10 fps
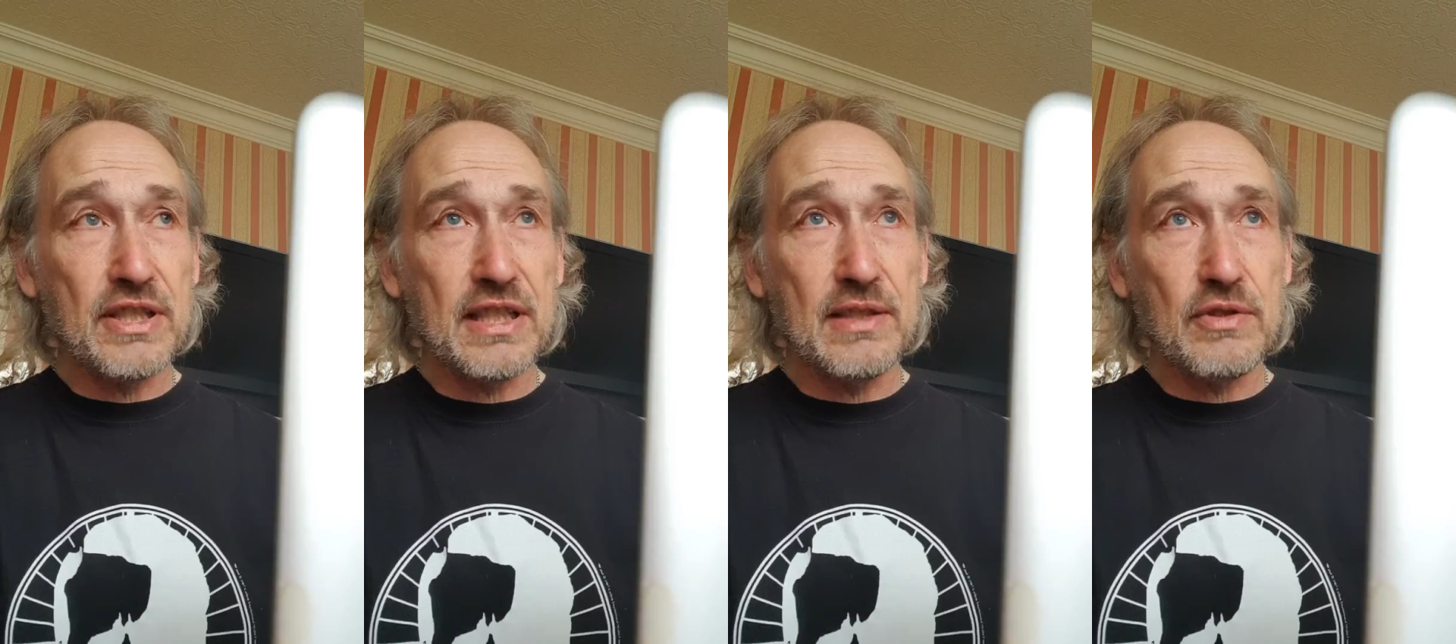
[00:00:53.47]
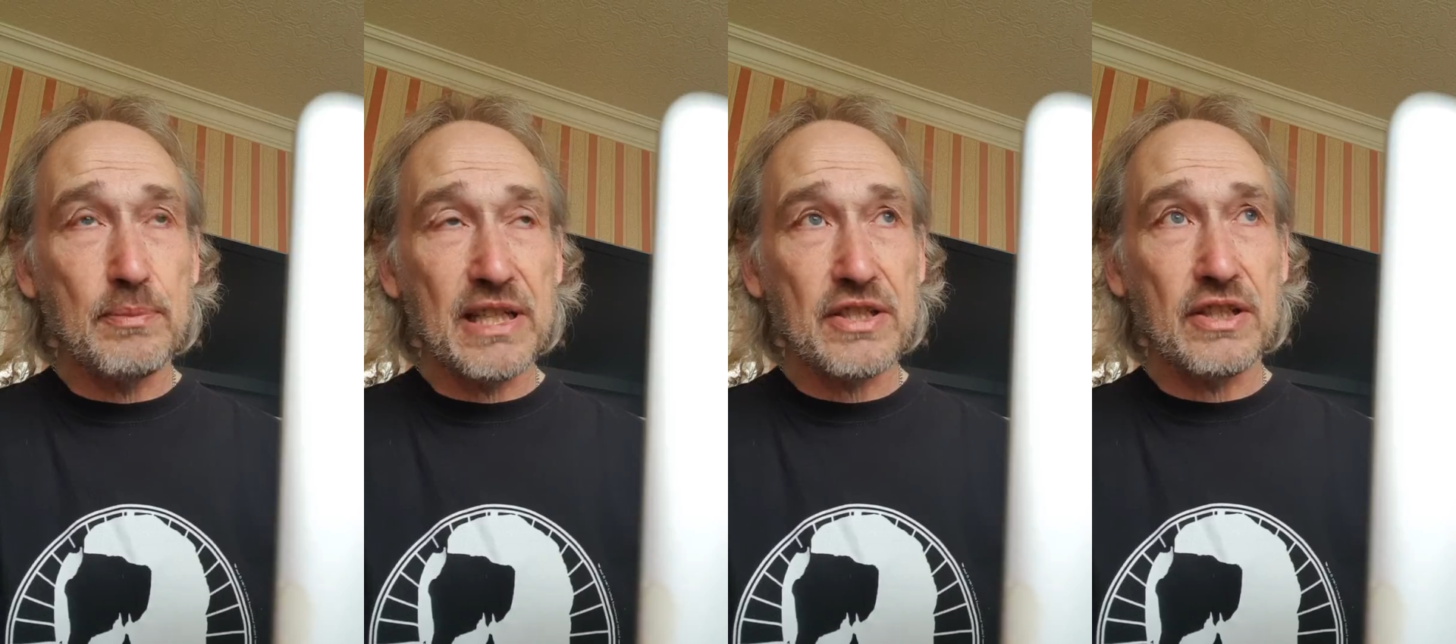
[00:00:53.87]
it keeps a
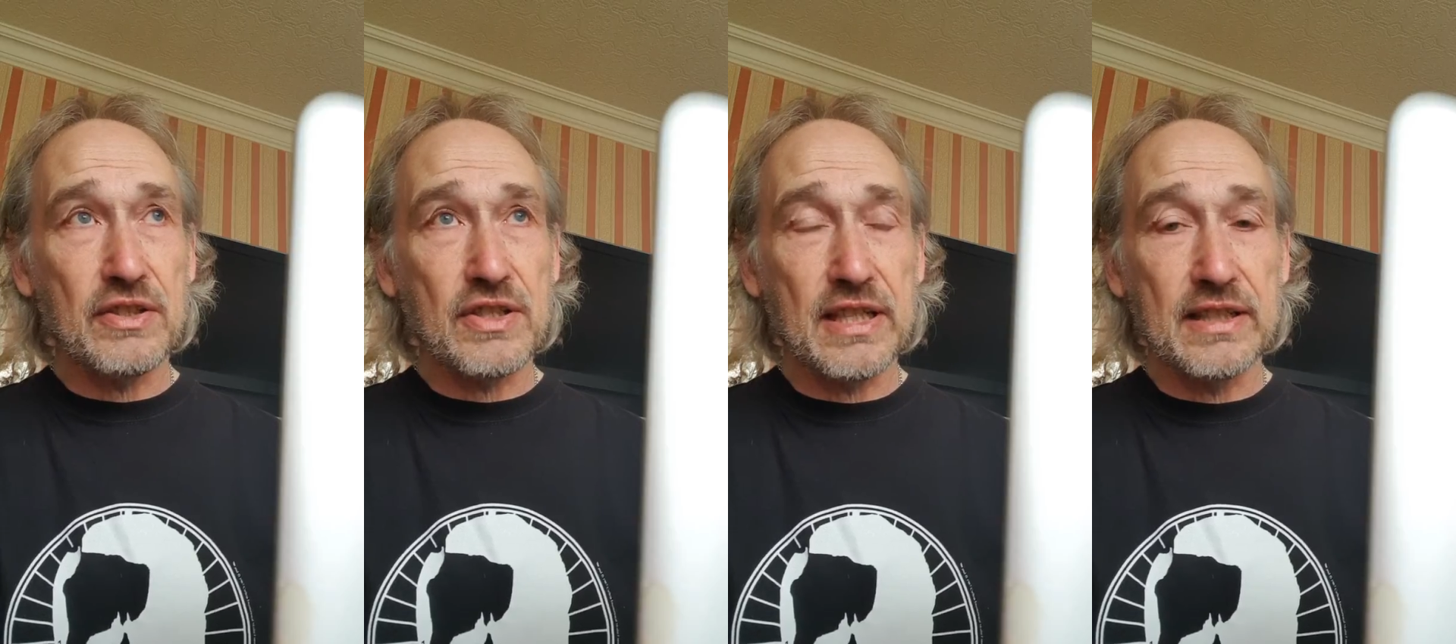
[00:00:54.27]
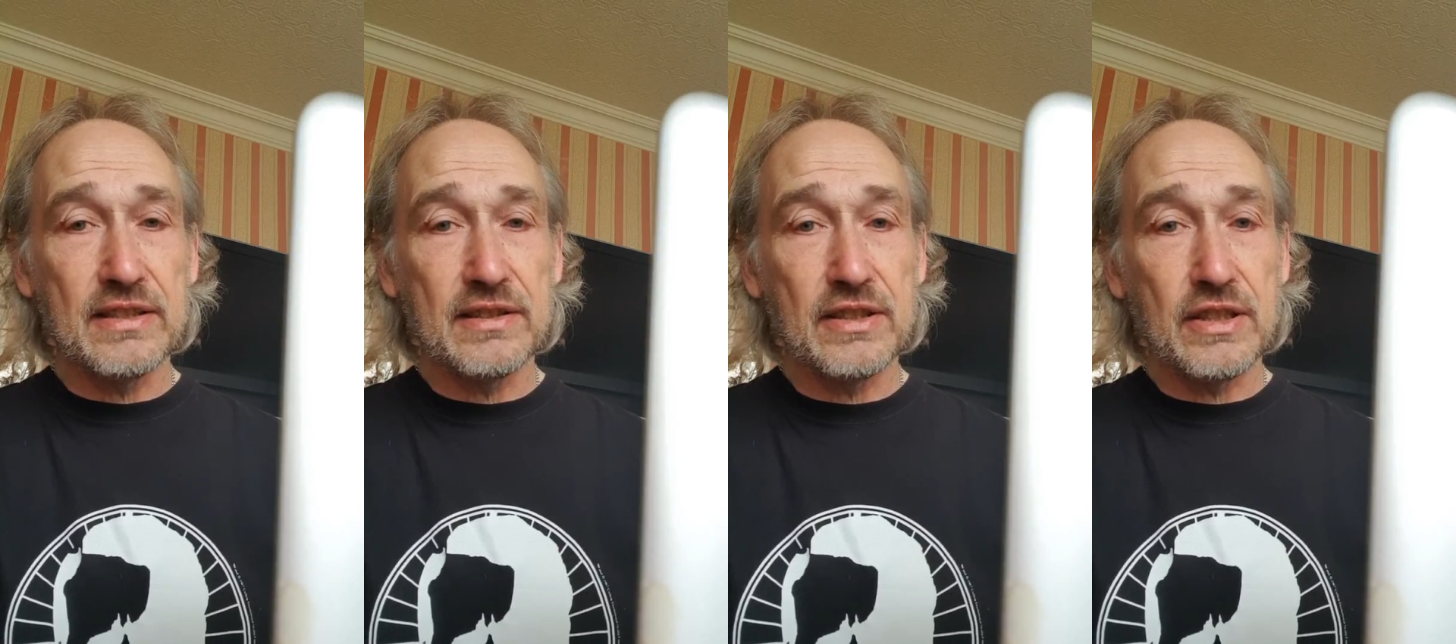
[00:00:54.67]
better contact
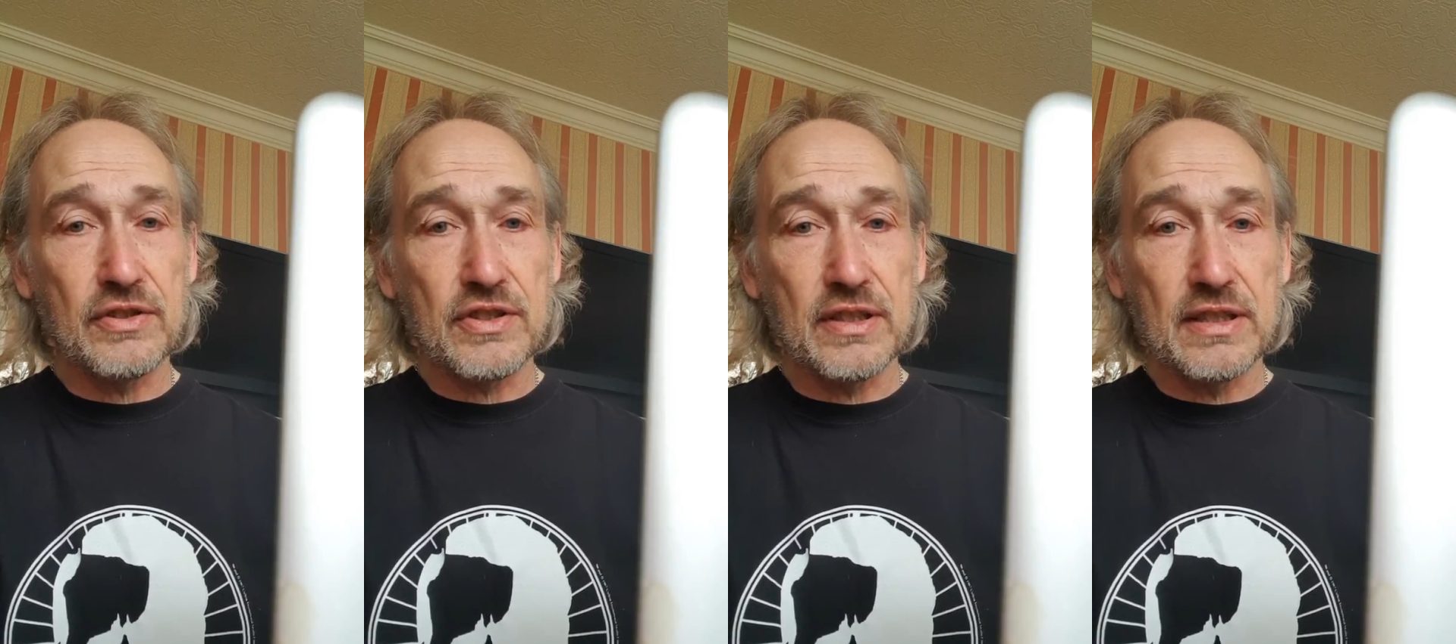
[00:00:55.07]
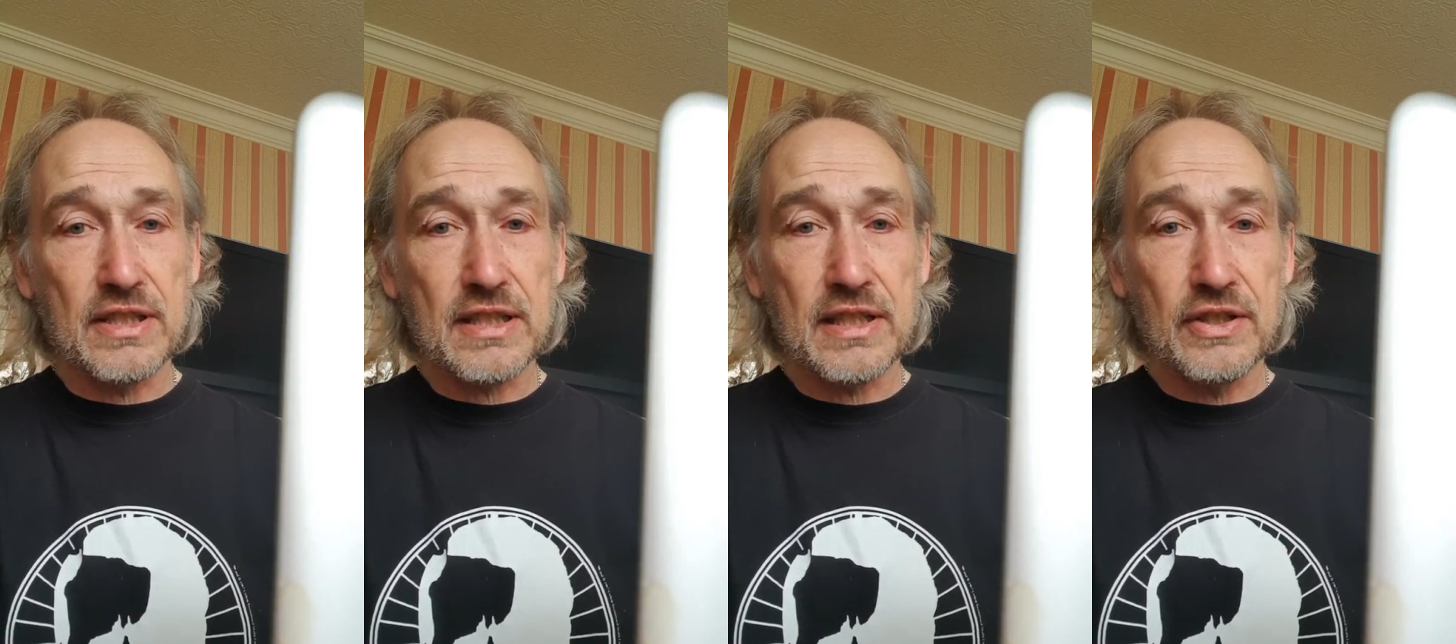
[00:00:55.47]
than constantly
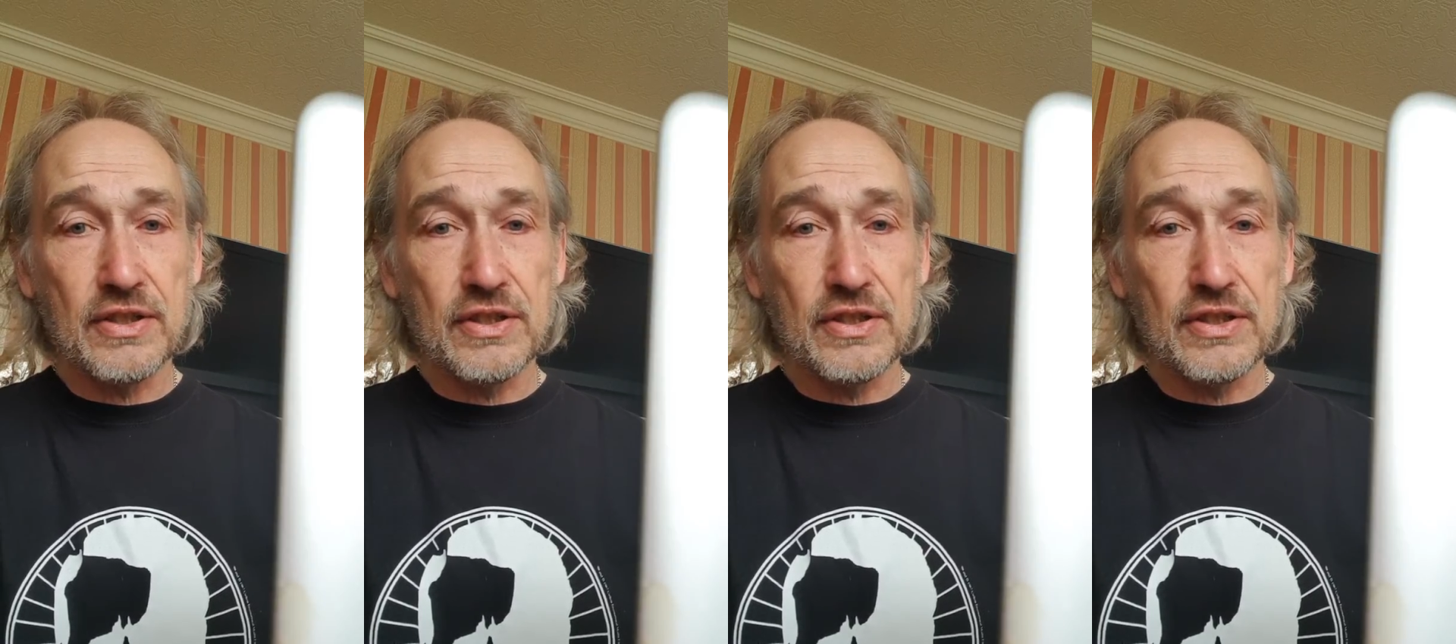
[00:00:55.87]
staring